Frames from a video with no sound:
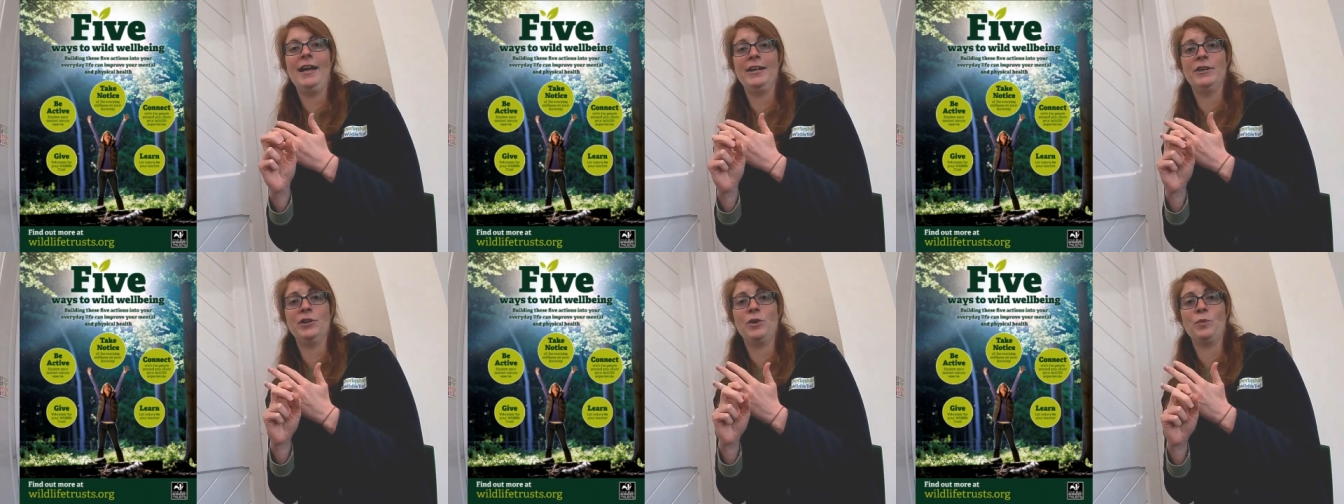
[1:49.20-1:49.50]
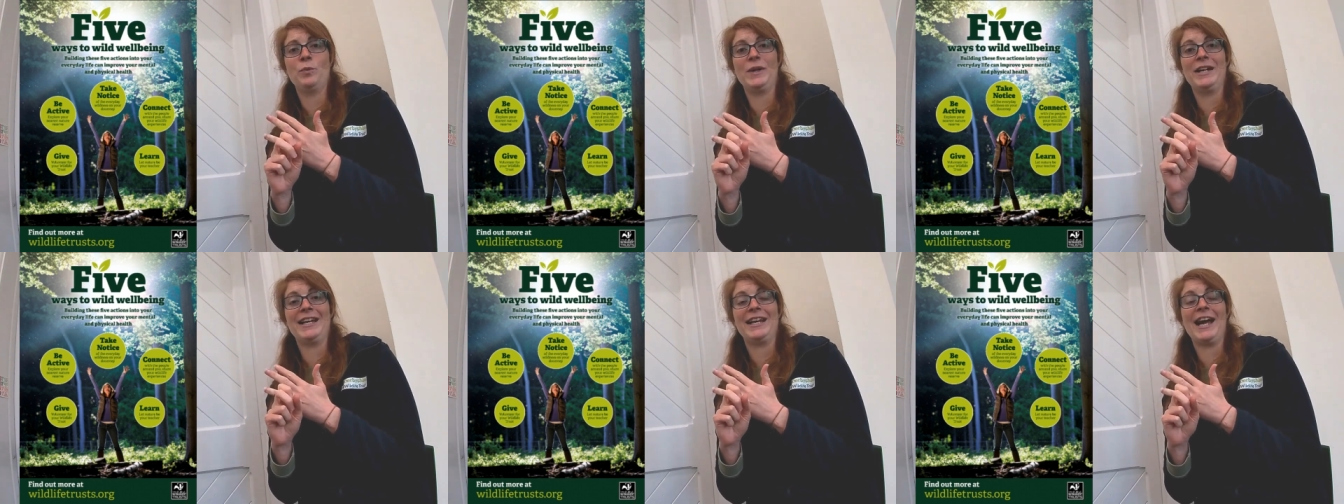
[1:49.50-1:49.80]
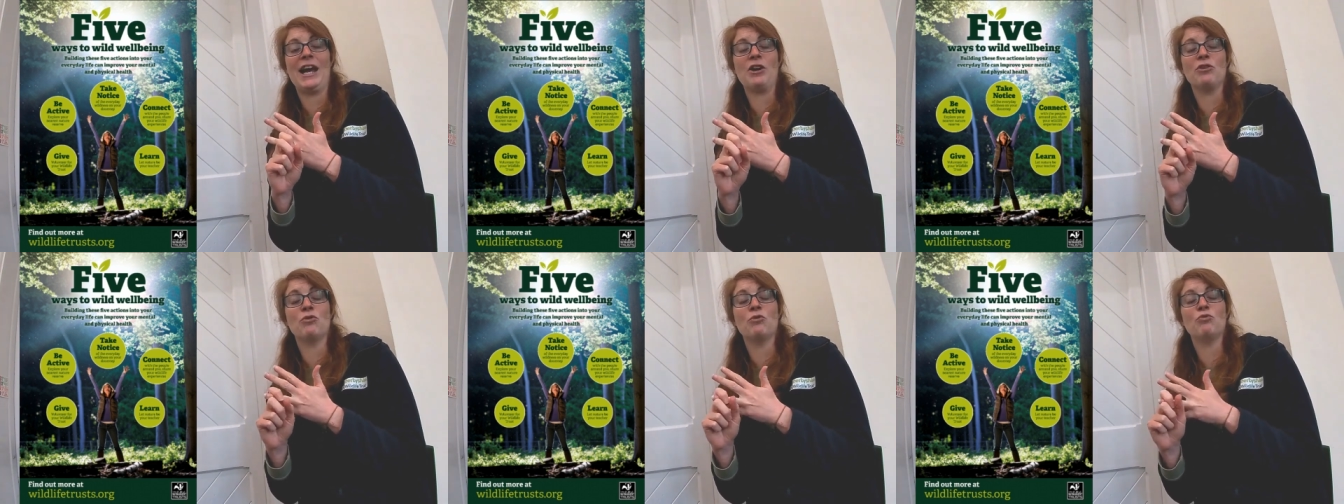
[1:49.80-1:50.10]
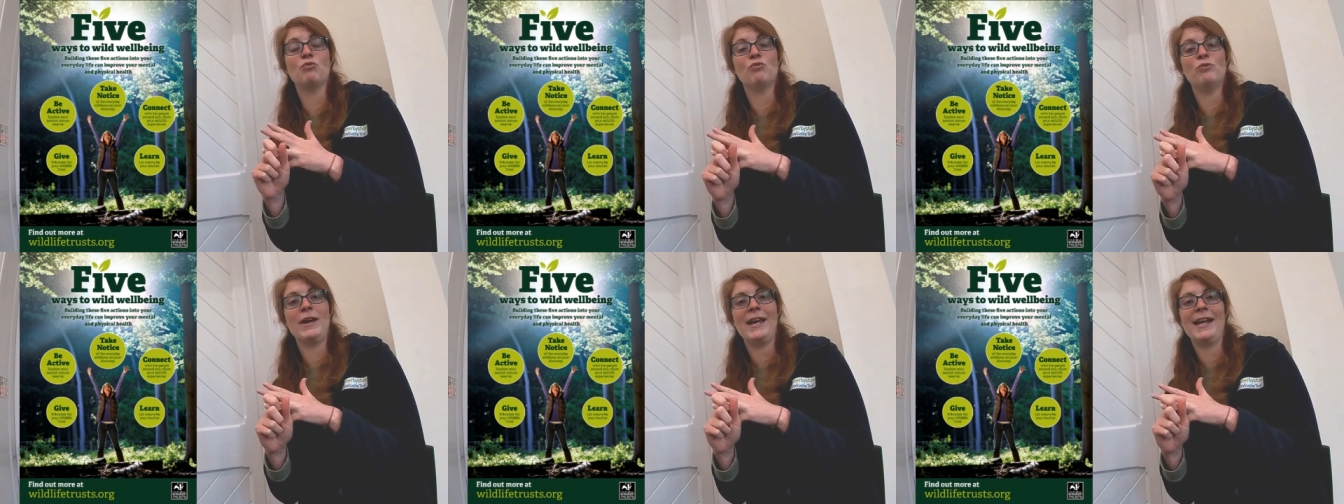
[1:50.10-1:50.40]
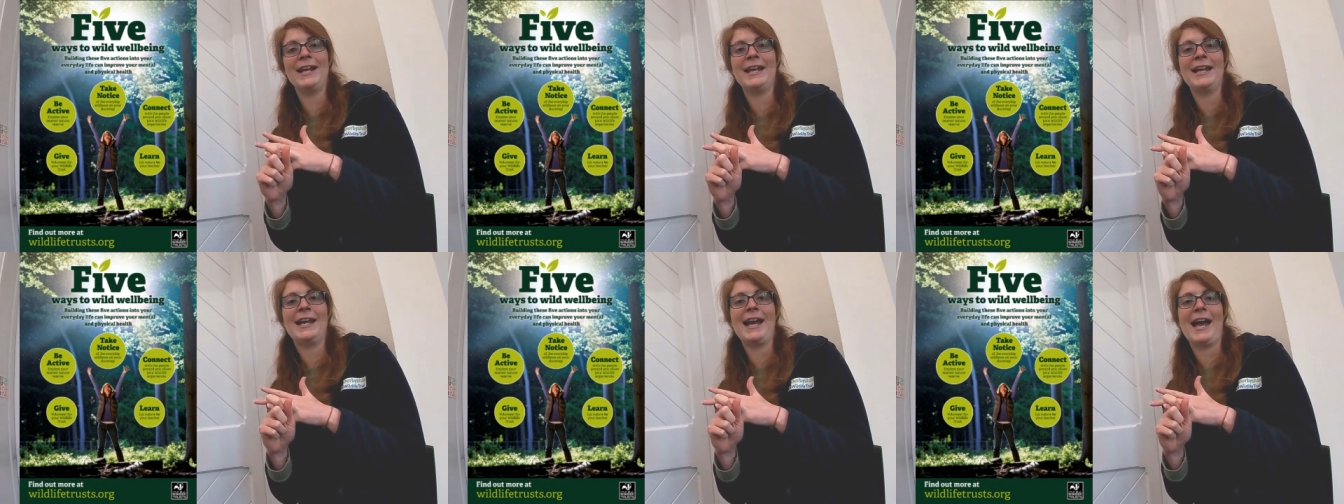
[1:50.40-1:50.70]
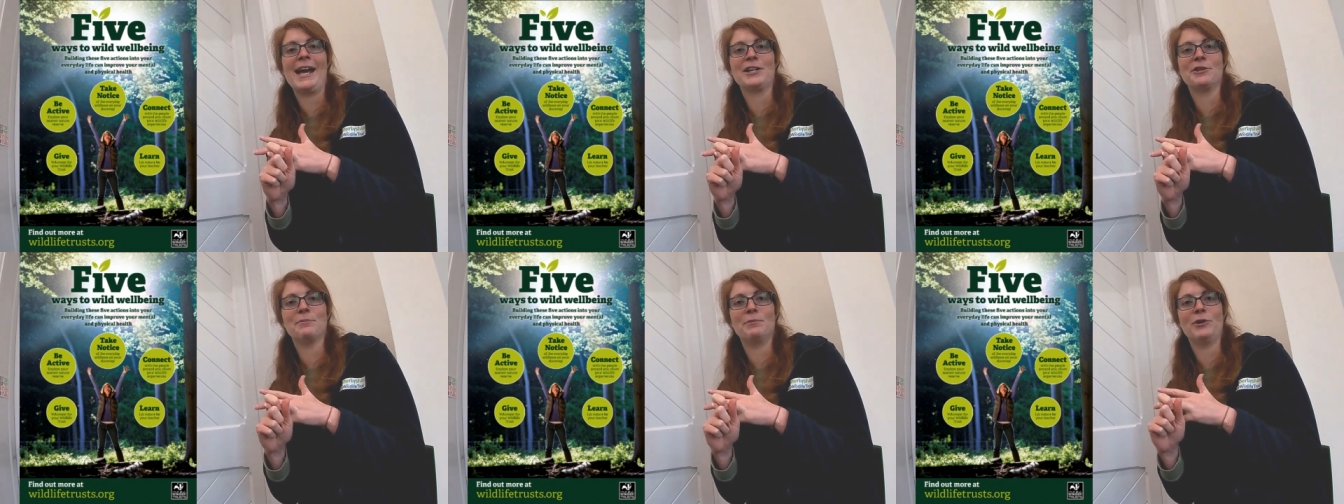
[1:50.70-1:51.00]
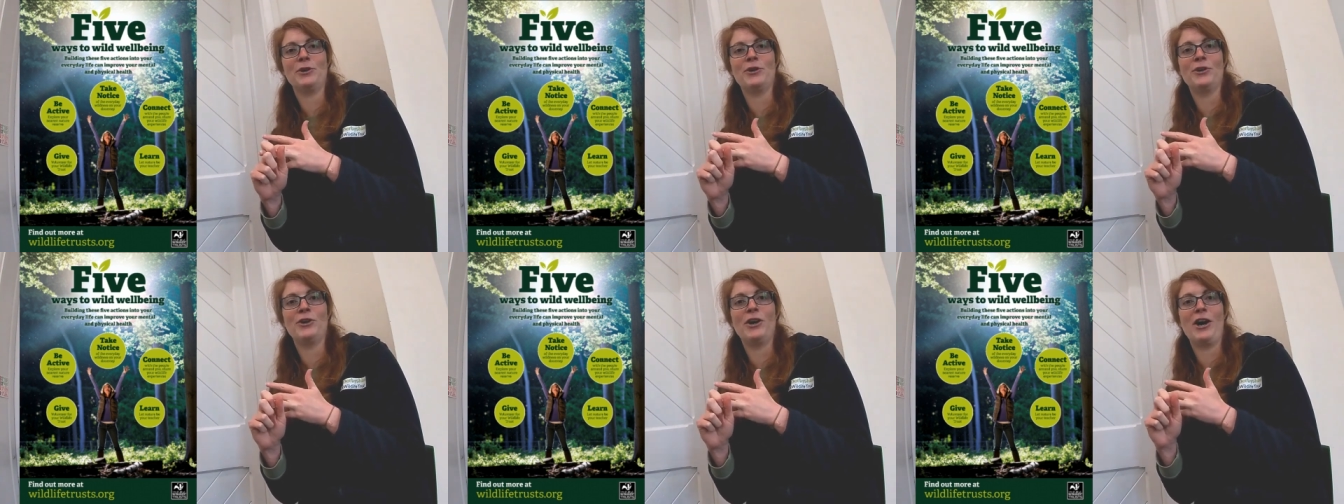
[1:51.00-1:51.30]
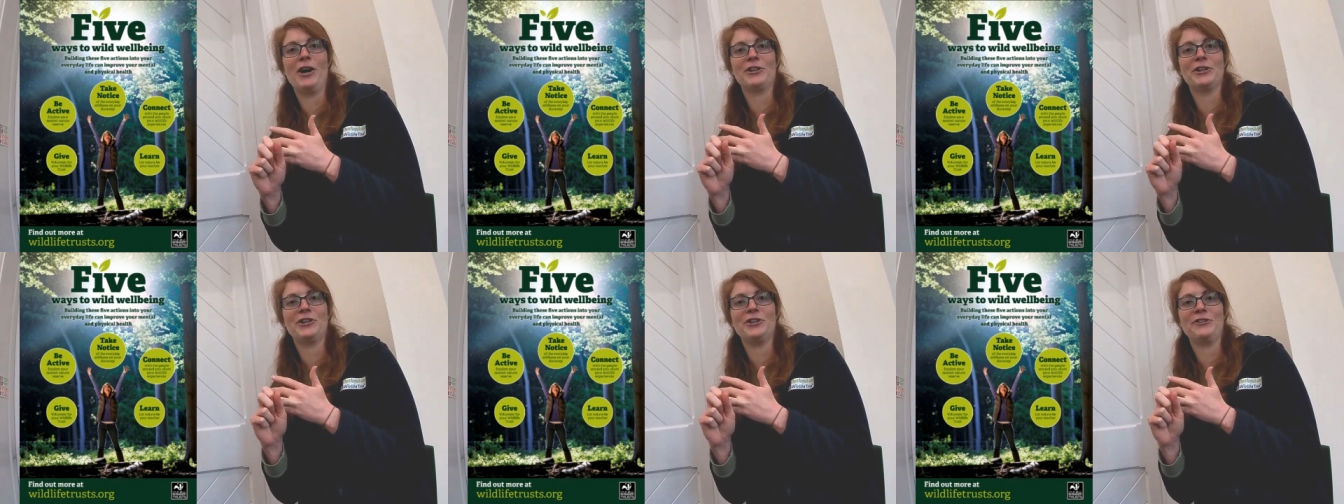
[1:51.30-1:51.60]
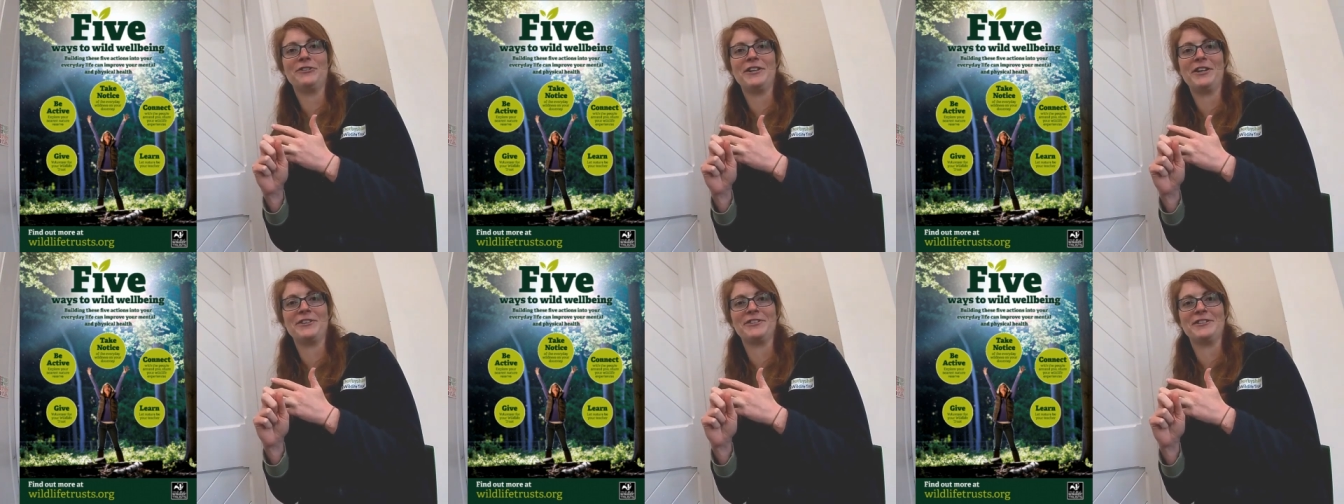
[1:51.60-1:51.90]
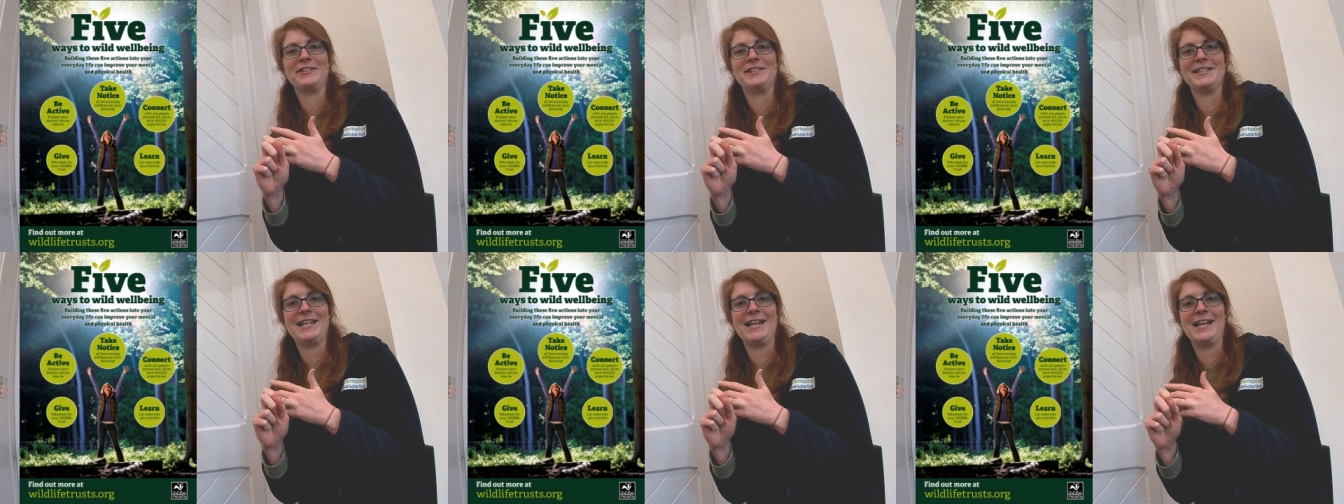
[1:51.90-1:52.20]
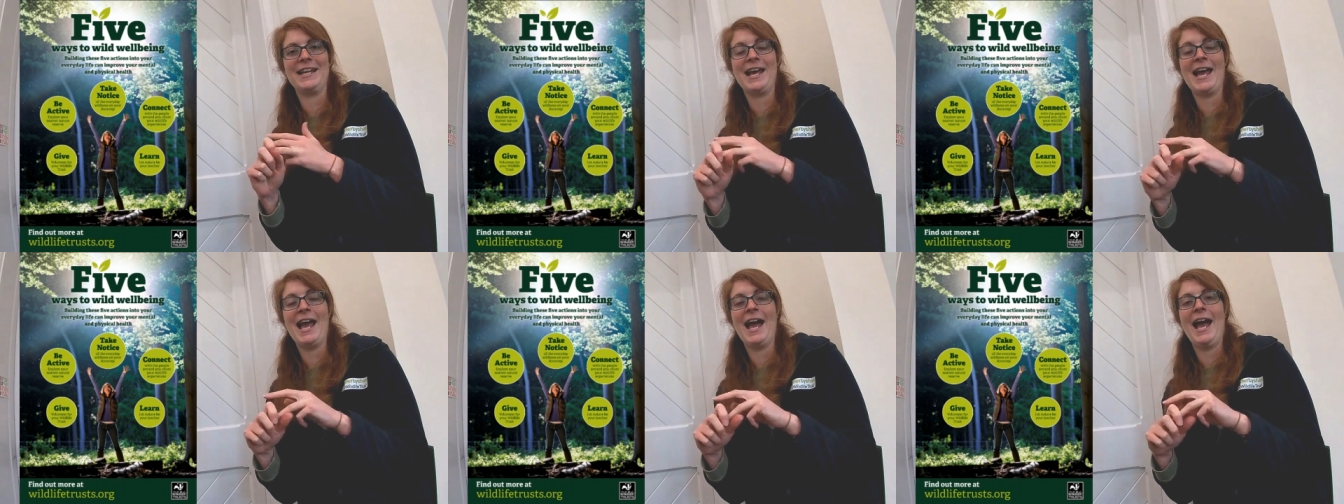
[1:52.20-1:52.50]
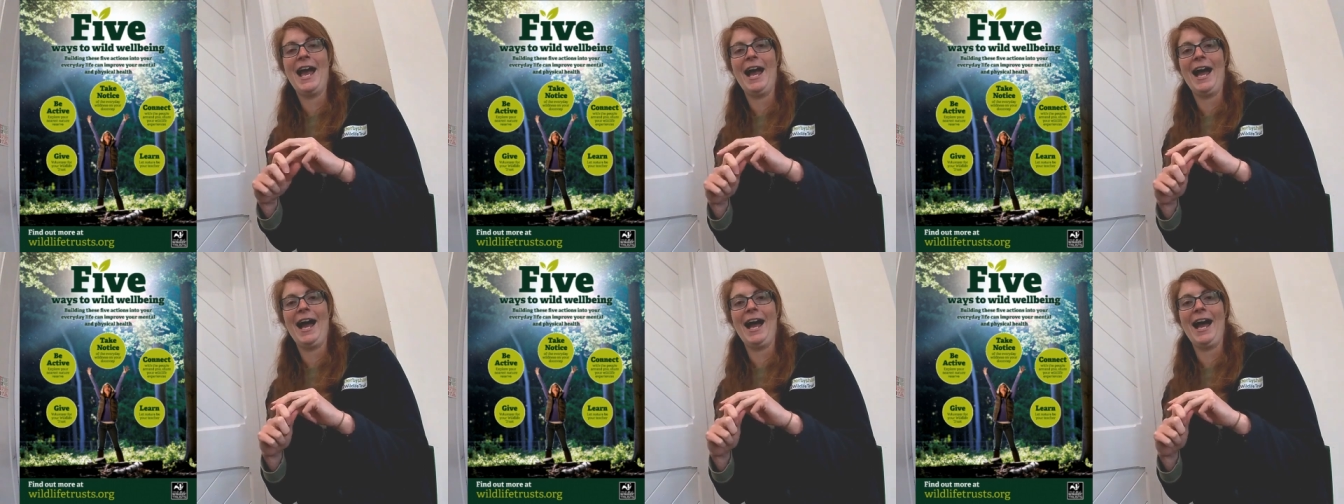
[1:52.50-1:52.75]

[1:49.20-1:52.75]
and we can really explore our curiosity,